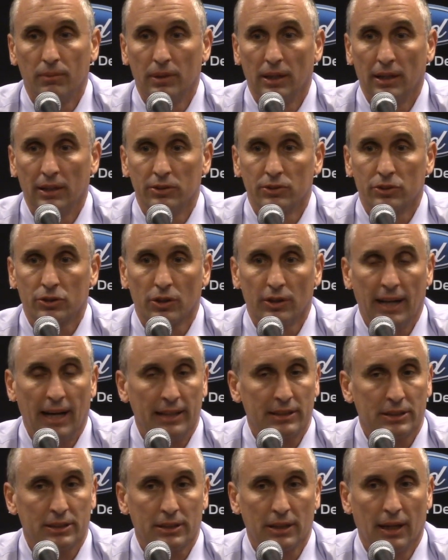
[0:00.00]
And so
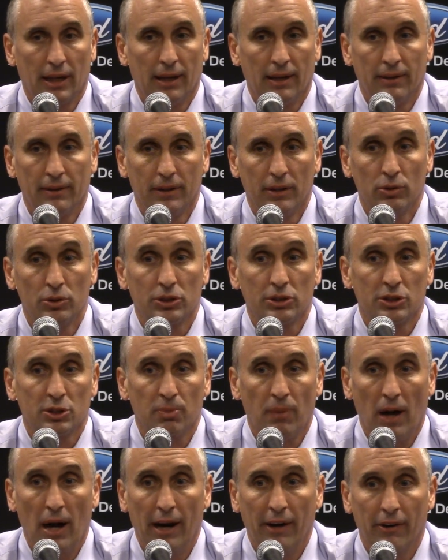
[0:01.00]
that's, it was
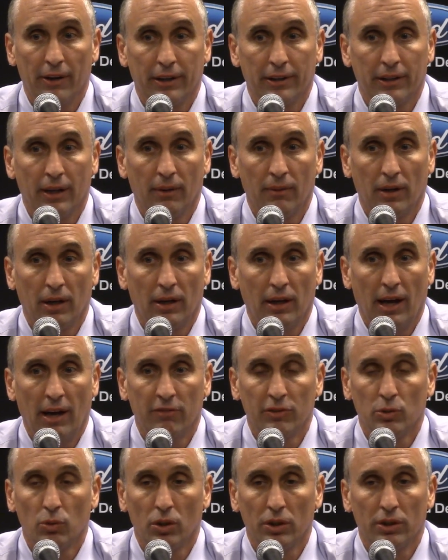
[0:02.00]
inspiring. You know,
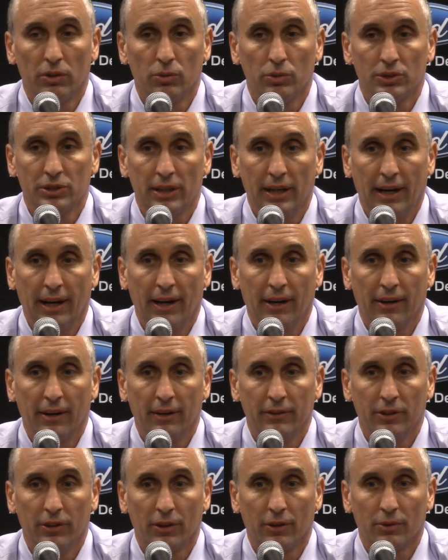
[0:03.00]
everyone that was there,
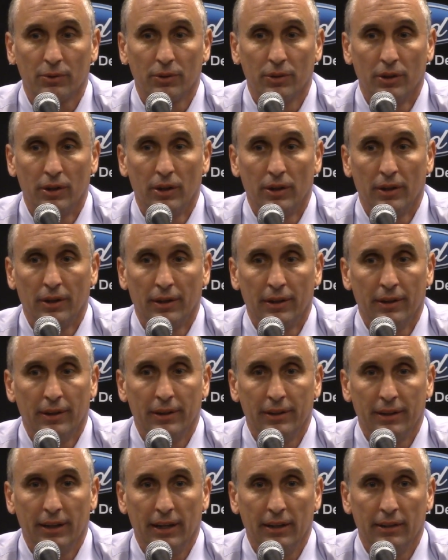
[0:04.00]
you know,
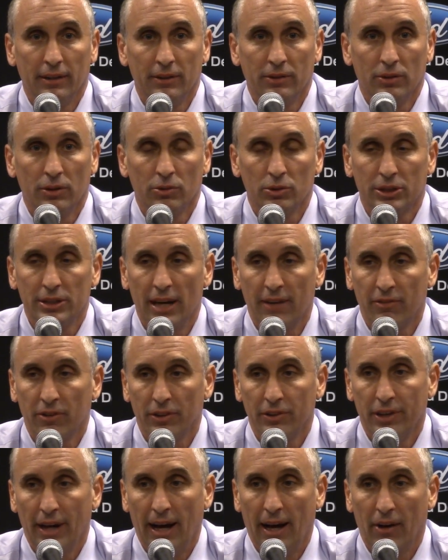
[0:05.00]
it was never
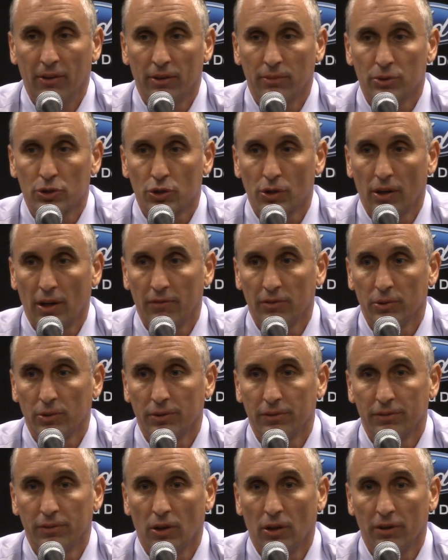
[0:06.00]
in doubt. I'm sure
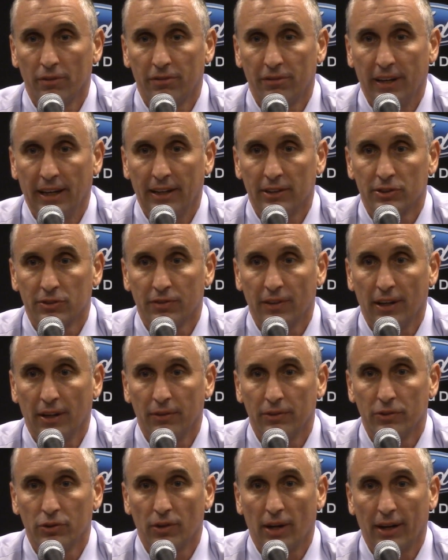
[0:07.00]
everyone, all the fans felt
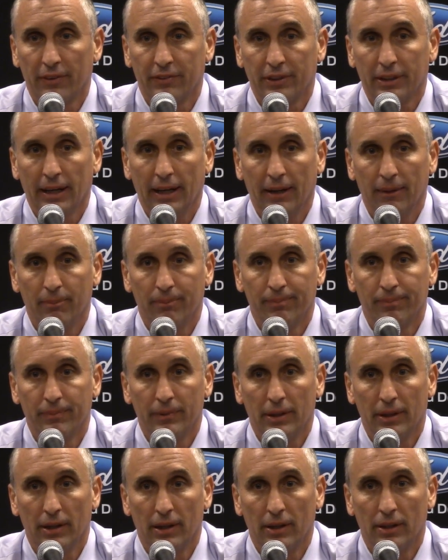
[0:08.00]
throughout the
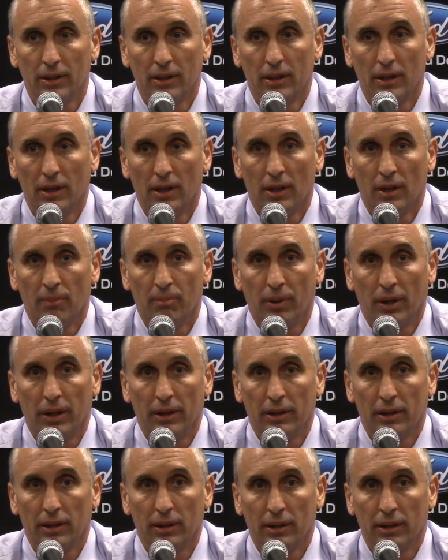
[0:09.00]
game.
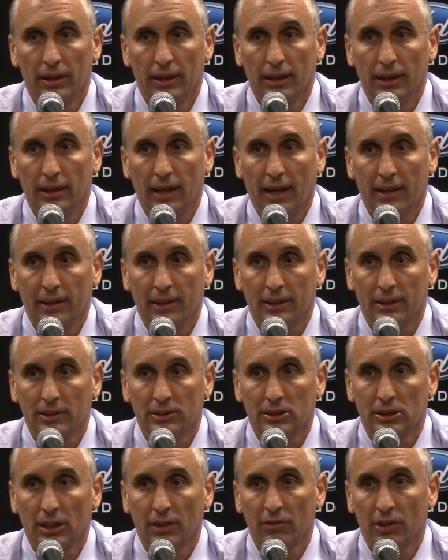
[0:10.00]
But I think
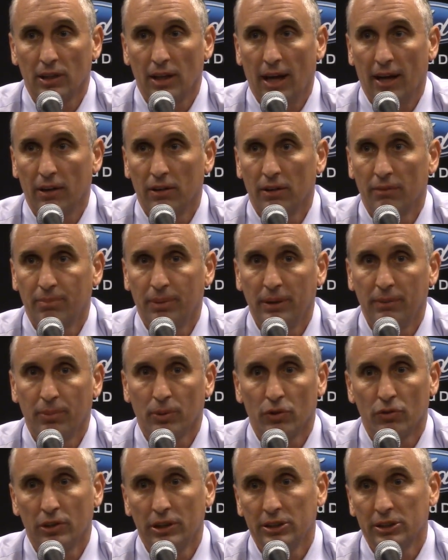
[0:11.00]
it's given a lot of
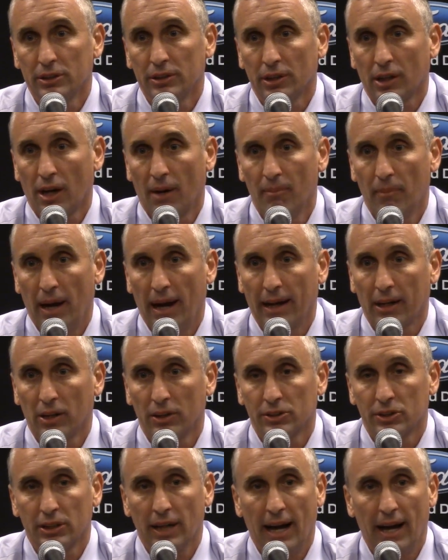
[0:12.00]
people reason to come back
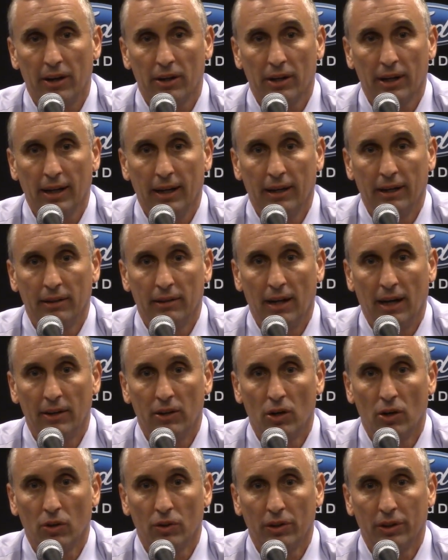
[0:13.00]
on Saturday, and I
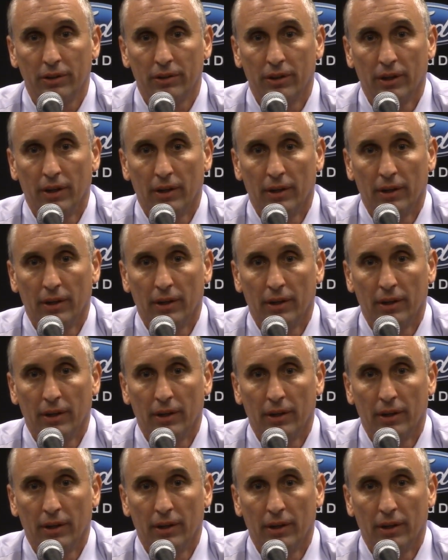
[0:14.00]
know that